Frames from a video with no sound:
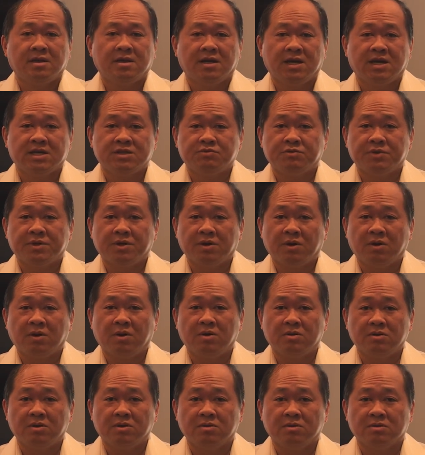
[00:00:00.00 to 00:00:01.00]
As we
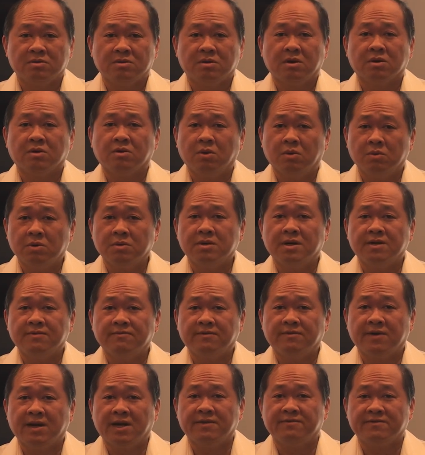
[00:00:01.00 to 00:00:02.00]
all know, the
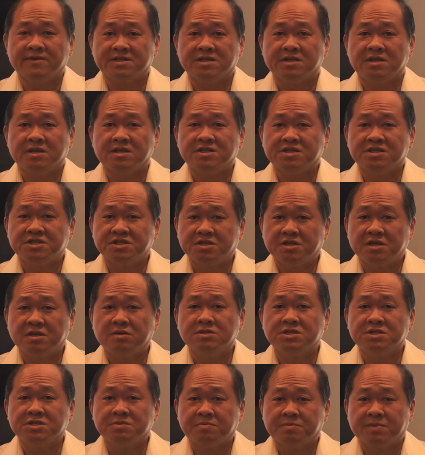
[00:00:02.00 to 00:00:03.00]
coronavirus is
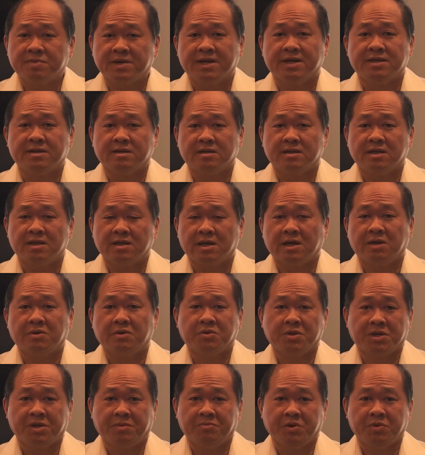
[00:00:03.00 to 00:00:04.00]
still spreading in our
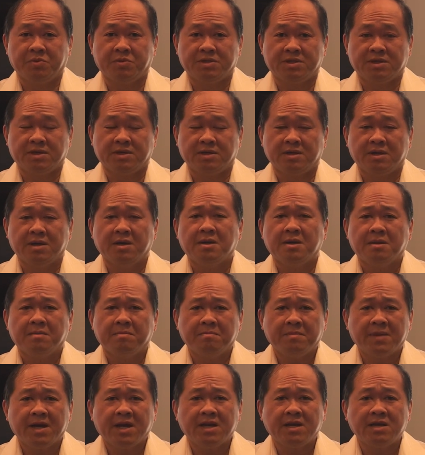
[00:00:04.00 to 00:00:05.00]
community.
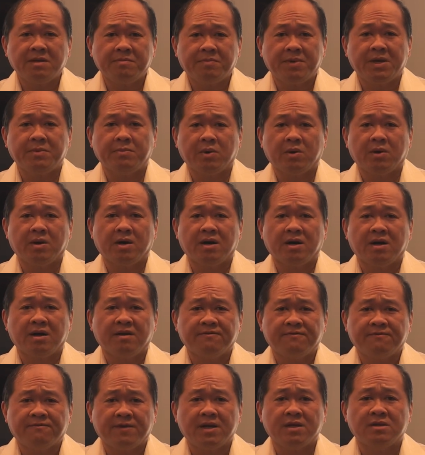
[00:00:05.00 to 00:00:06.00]
Many people are
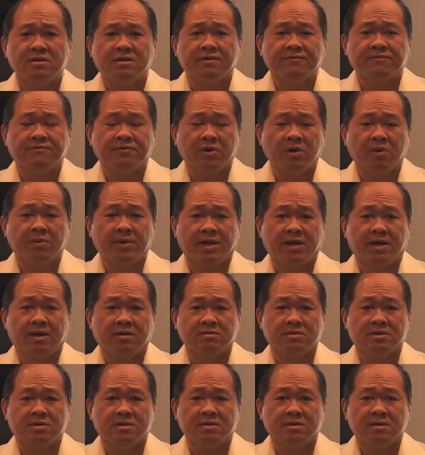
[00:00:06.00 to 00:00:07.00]
afraid of going
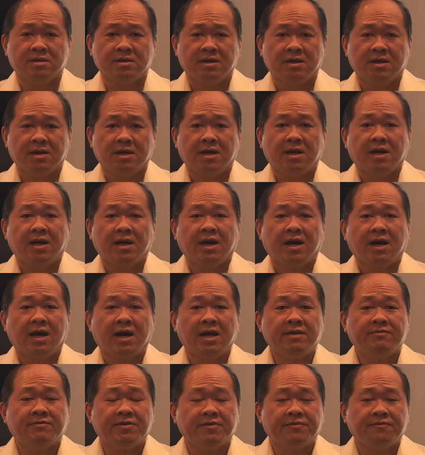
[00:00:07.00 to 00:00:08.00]
out. I
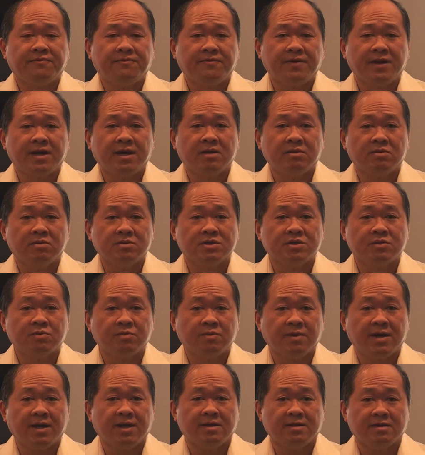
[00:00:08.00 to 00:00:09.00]
have a friend whose
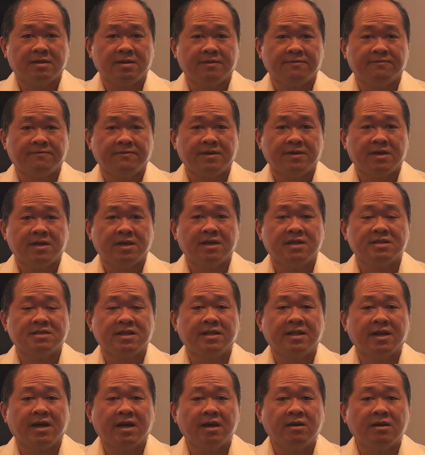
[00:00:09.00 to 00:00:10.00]
relative is
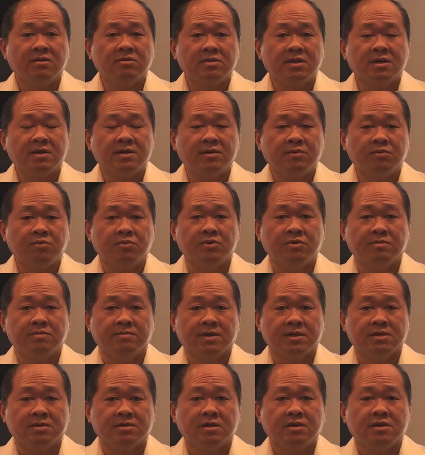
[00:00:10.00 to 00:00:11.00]
an elderly
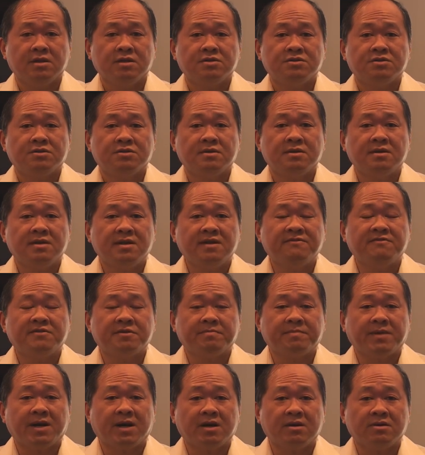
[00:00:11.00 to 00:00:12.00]
woman. She
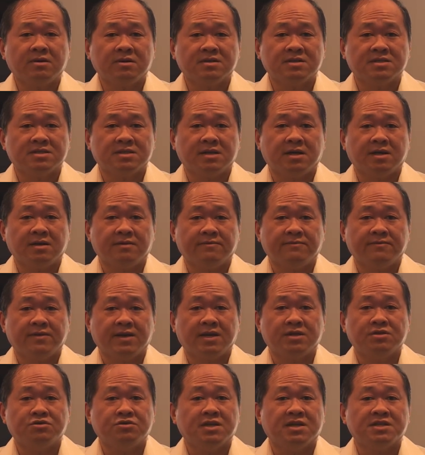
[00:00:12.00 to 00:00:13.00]
lived by herself
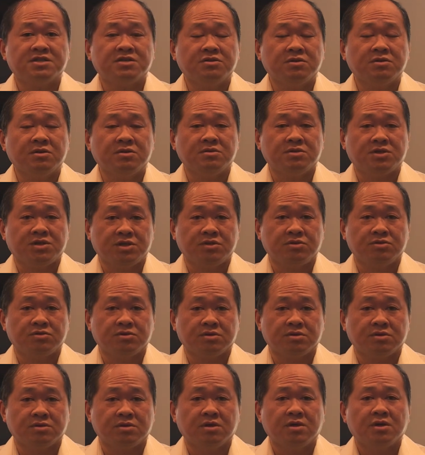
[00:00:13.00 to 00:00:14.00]
and she has no
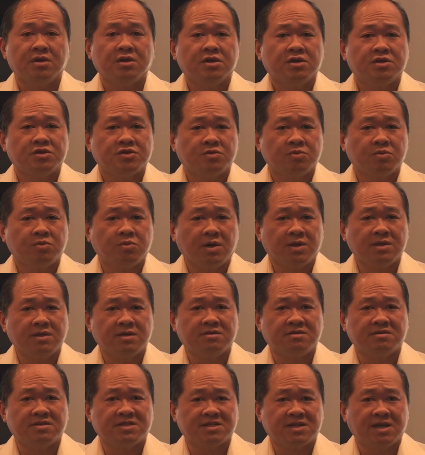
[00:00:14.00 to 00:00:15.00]
children. She wanted
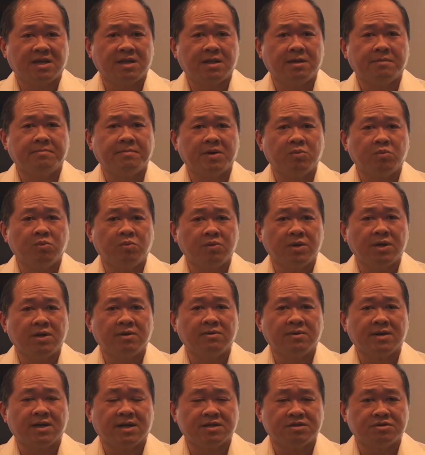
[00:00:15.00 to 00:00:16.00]
to set up a
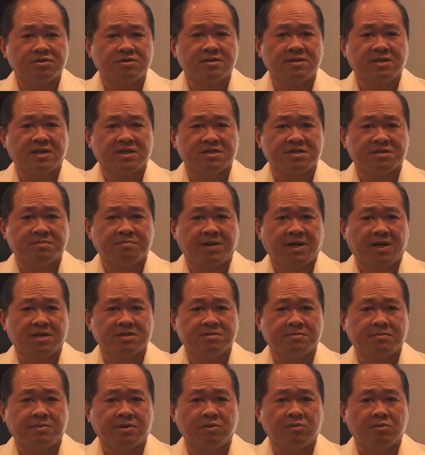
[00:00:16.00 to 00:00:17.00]
will as soon as
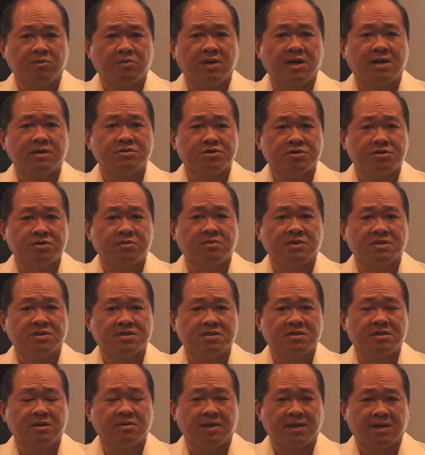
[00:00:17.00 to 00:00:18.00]
possible while she was
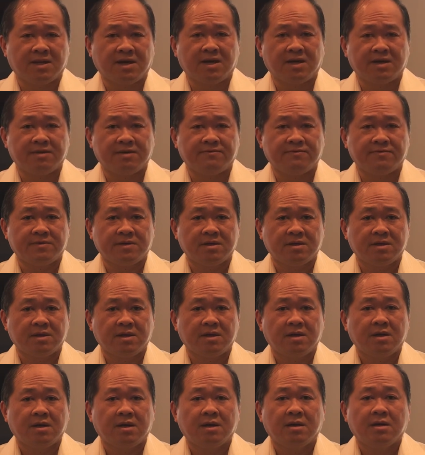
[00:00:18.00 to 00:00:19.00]
still alive.
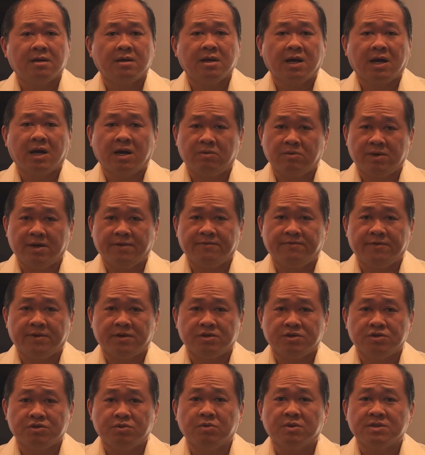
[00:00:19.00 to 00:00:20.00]
However,
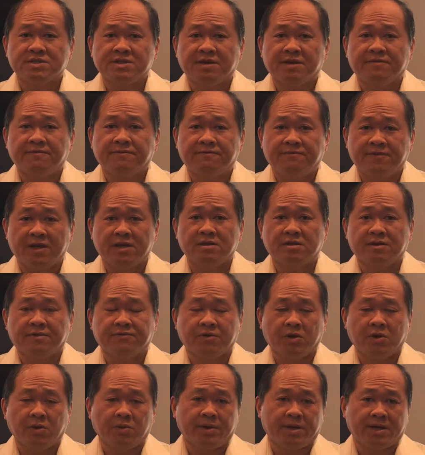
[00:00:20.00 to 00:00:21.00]
she was afraid of
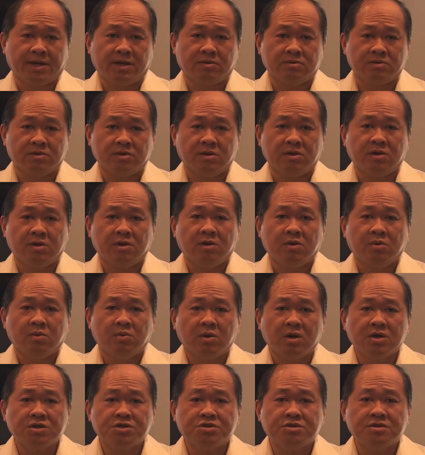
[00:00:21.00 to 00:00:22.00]
going out.
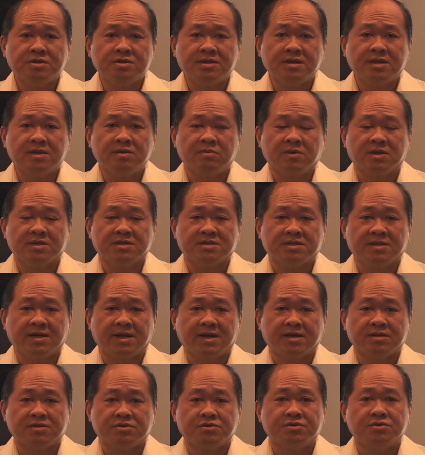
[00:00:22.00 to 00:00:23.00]
What she did was
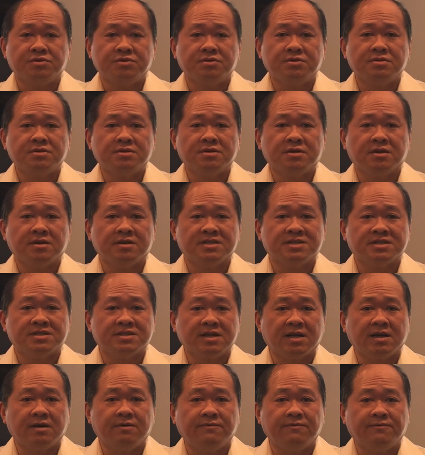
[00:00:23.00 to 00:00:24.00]
that she used her
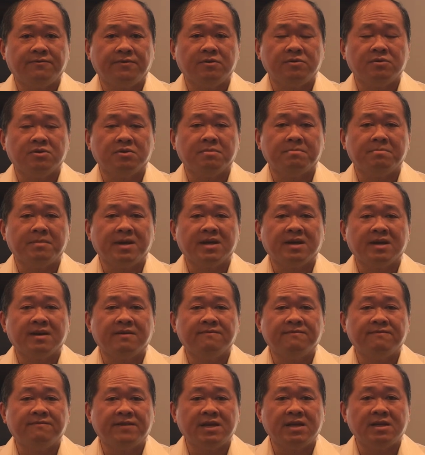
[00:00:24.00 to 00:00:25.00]
cell phone to make a
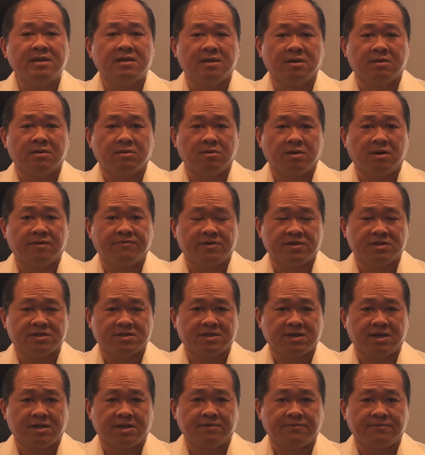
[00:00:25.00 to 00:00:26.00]
video of
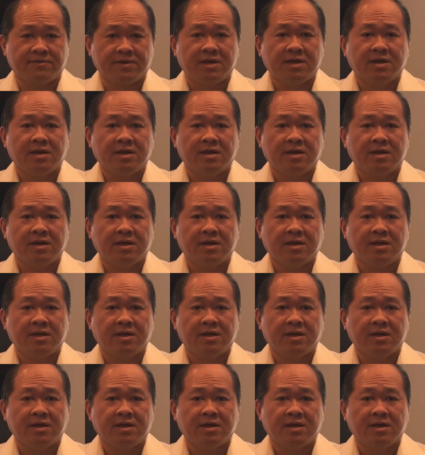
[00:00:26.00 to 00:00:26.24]
herself.